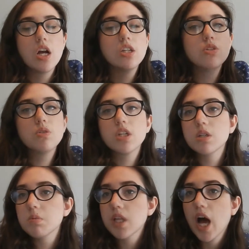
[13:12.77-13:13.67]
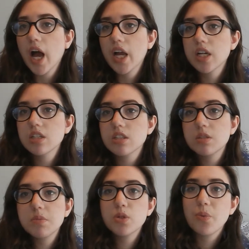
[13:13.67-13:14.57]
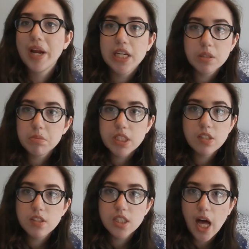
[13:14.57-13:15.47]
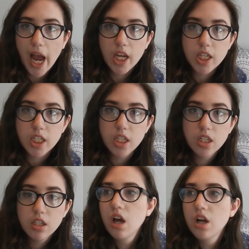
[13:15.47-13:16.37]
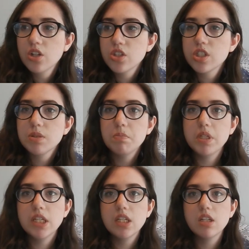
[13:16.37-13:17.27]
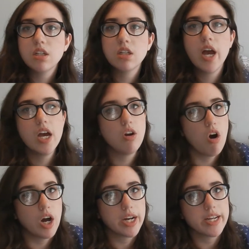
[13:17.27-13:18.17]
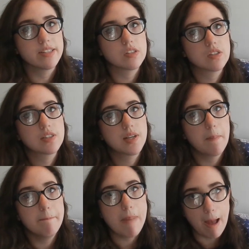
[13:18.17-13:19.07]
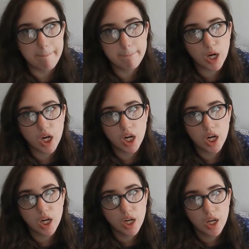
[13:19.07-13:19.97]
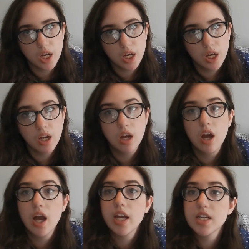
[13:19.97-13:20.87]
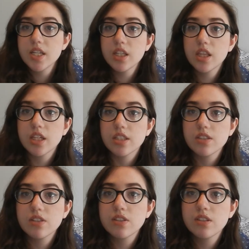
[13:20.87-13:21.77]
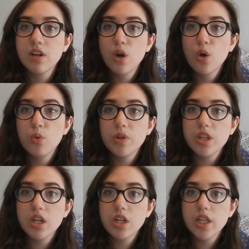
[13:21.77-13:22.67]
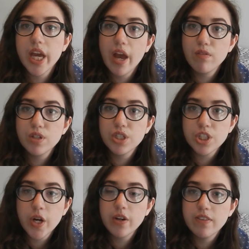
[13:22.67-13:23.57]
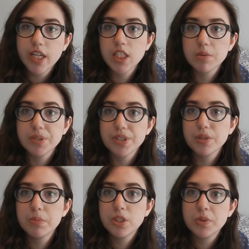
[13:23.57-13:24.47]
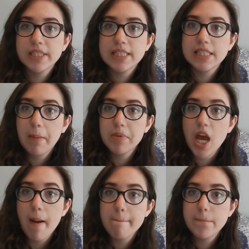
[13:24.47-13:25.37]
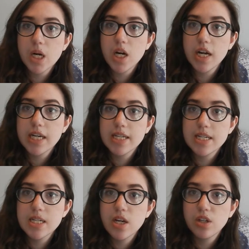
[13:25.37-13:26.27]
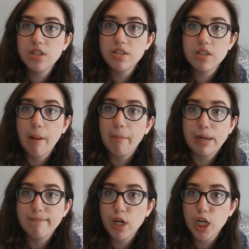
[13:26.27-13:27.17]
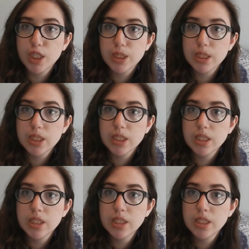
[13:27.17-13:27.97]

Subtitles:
and you can apply to be randomly selected to be an audience member. I did this with nearly every show available between September and December 1st.